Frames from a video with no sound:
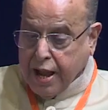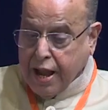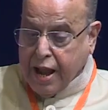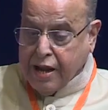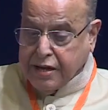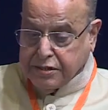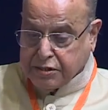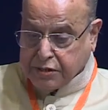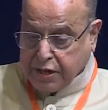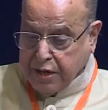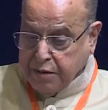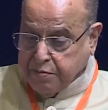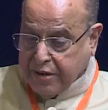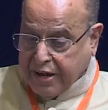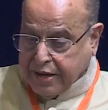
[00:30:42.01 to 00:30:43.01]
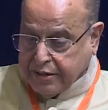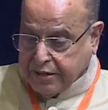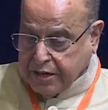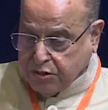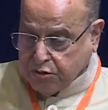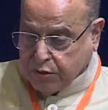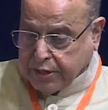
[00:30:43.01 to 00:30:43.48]
and streamline
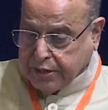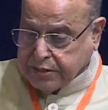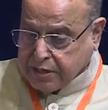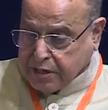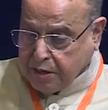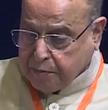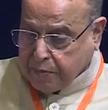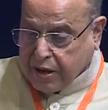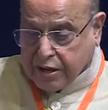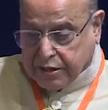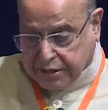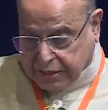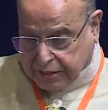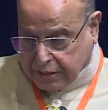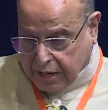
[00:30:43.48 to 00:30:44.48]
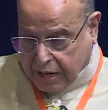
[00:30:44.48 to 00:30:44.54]
educational planning,